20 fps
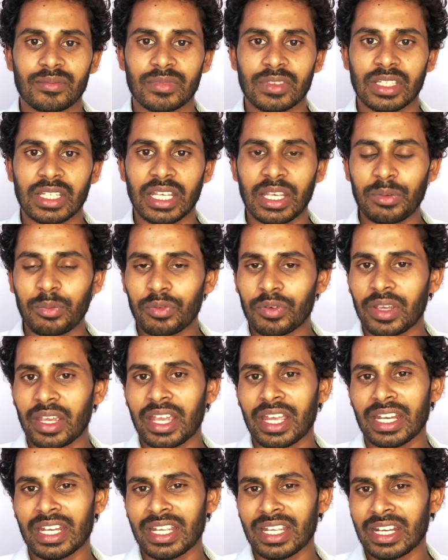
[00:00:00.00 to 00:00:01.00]
If
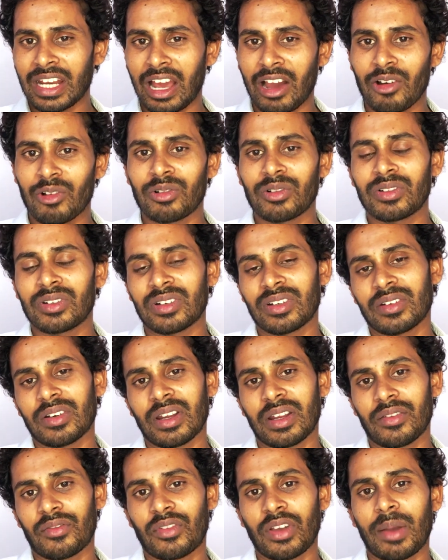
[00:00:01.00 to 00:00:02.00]
any noun,
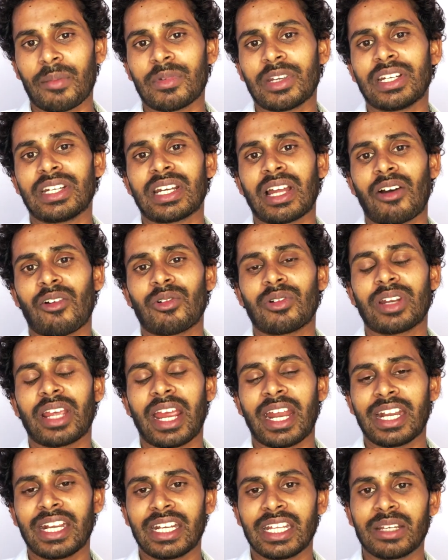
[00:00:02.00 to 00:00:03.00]
feminine noun
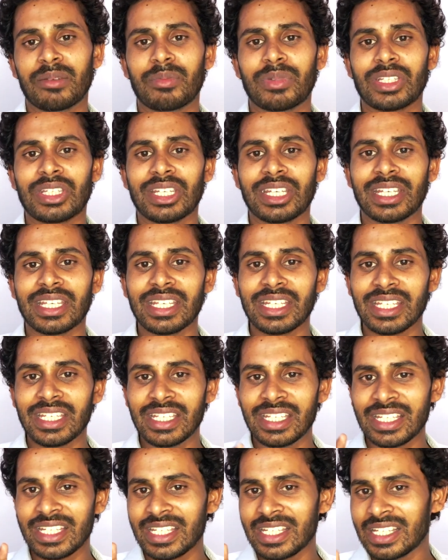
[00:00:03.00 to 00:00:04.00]
ending with
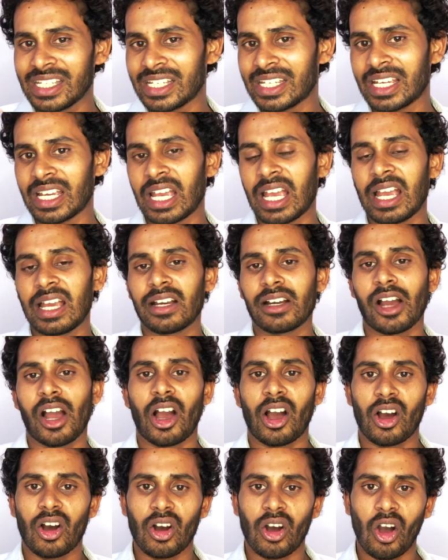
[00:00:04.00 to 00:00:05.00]
e
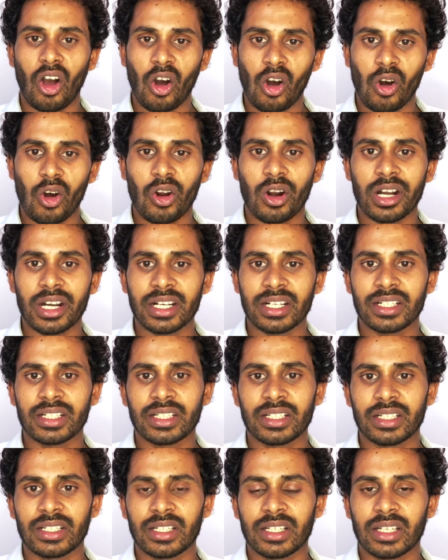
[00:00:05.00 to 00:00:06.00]
or
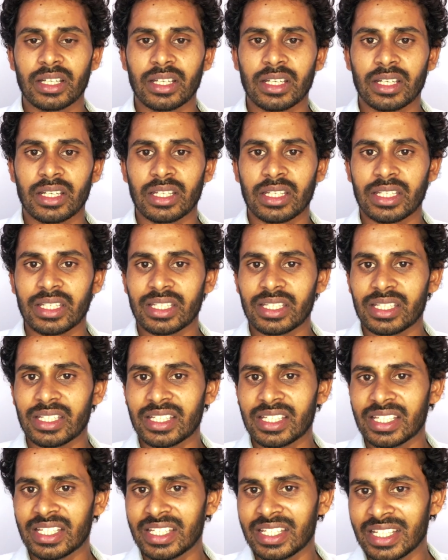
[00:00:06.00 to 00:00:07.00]

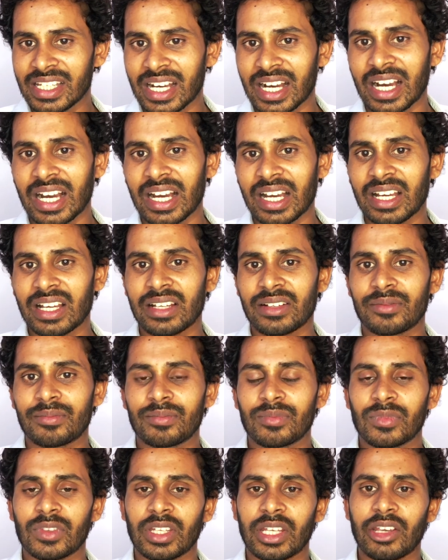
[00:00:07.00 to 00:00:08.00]
ia,
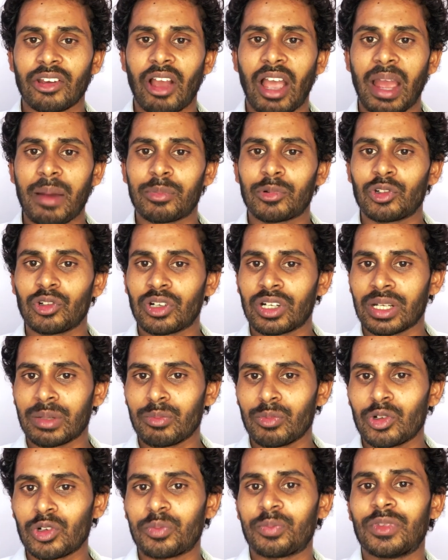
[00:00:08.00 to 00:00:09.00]
you have to
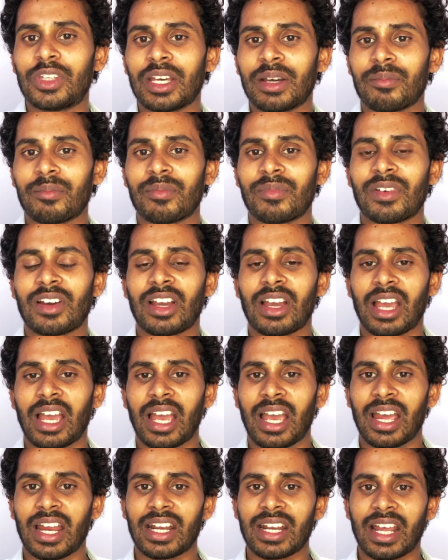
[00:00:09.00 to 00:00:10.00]
remove them
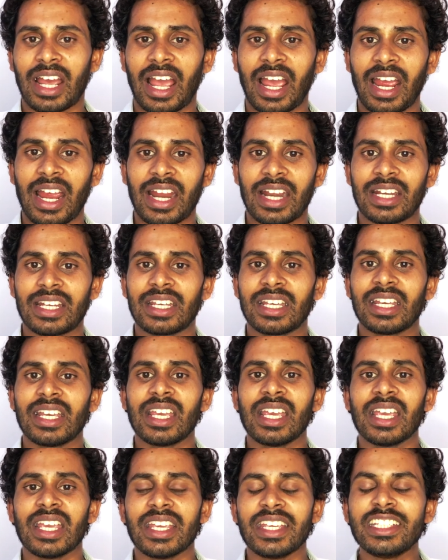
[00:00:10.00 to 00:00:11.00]
and add
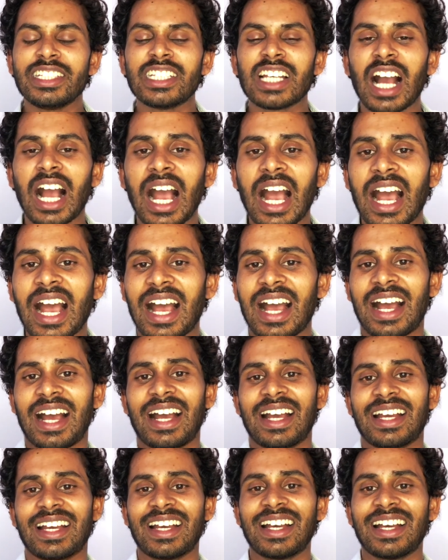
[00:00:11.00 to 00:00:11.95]
inya.